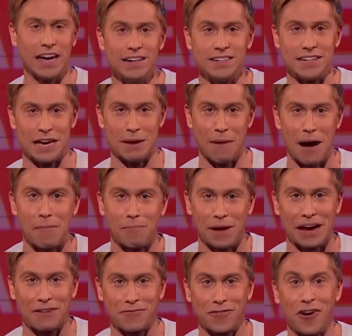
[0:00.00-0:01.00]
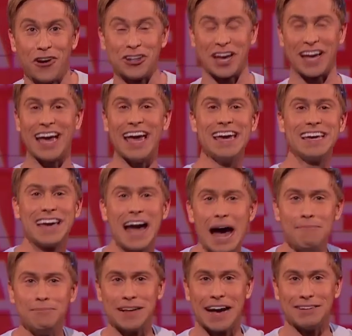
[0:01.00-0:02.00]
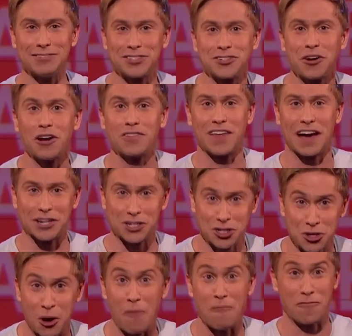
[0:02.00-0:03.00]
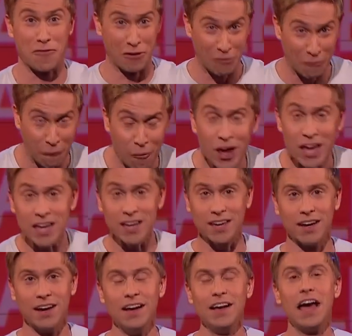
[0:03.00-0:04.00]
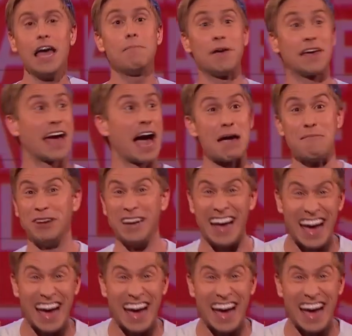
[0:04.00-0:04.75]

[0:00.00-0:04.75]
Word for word: giddy about Black Friday, he camped outside that shop for a week. He became an